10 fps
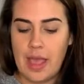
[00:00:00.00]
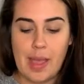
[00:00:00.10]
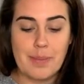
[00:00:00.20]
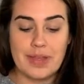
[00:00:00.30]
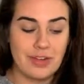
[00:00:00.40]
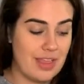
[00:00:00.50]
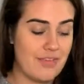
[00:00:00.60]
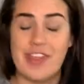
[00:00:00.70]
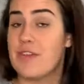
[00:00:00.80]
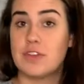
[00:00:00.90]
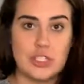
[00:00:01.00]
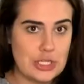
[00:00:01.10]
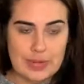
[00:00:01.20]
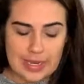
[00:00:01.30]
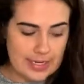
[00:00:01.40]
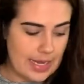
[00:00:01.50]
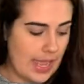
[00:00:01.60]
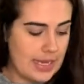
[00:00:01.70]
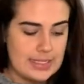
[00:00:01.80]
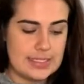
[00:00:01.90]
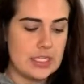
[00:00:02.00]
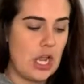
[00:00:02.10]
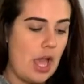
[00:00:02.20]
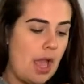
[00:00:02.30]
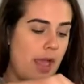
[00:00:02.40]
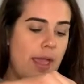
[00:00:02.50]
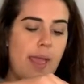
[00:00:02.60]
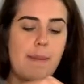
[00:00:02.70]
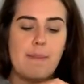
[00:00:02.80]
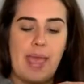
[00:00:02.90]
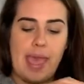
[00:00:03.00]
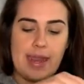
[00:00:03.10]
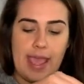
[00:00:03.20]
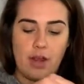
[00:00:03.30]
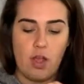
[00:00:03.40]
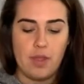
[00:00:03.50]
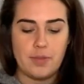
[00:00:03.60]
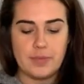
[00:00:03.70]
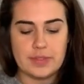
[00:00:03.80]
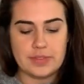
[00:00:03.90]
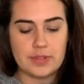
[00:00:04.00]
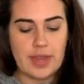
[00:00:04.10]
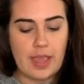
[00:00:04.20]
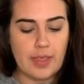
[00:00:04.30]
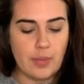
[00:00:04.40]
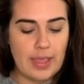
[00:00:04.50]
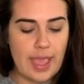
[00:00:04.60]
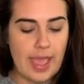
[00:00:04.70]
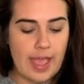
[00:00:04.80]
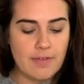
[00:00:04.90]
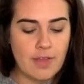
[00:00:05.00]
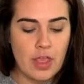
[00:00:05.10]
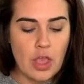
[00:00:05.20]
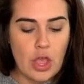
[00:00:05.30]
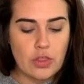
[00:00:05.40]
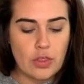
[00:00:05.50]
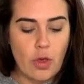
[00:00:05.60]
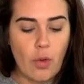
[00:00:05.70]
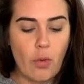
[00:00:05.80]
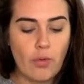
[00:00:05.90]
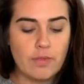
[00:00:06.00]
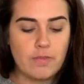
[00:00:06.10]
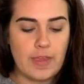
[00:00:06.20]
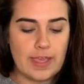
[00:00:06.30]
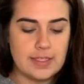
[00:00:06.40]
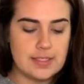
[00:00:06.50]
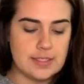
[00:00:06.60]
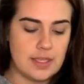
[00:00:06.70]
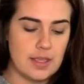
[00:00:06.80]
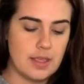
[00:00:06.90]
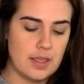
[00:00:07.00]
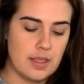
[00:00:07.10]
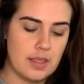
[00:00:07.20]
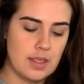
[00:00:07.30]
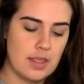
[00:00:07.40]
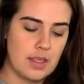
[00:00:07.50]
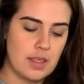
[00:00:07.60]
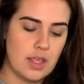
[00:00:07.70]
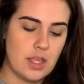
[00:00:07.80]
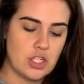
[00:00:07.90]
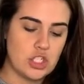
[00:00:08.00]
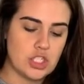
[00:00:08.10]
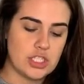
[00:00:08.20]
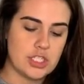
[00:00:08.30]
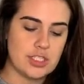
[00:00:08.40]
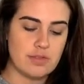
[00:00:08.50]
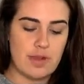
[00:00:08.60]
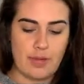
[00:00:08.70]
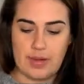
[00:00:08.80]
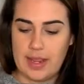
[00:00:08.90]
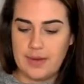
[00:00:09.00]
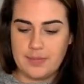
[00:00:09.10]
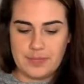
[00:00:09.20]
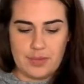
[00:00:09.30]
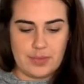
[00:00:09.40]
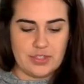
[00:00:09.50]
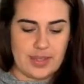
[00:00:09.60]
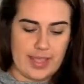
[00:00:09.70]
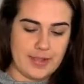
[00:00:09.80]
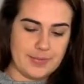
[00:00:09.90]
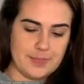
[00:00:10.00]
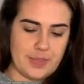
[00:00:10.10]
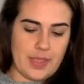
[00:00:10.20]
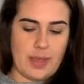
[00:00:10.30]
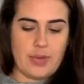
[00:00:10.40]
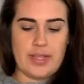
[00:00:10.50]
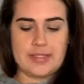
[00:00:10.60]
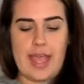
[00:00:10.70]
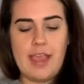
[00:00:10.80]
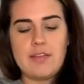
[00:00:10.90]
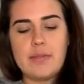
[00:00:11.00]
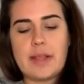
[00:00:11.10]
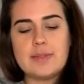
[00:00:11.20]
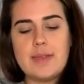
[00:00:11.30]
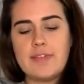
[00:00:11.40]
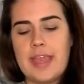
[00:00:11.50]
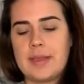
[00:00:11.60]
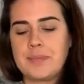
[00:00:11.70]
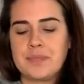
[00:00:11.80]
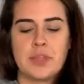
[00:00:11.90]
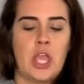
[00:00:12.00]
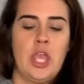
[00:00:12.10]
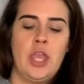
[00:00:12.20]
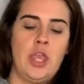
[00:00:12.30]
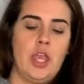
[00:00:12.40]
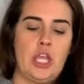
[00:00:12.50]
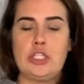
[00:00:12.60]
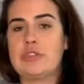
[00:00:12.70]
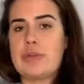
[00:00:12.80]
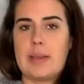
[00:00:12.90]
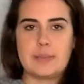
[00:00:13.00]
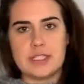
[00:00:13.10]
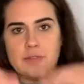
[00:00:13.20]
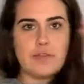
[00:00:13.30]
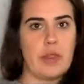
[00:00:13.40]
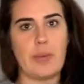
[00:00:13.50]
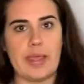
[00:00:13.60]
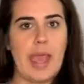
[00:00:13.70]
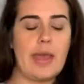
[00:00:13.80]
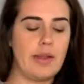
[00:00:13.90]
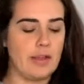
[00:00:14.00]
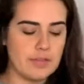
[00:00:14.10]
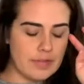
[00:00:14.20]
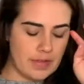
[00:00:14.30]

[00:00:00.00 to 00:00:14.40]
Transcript: a bundle of it for $2.99. It's not bad at all. So now that we have the whole vase just surrounded, which like, how pretty is that? It reminds me of like grapes flowing out of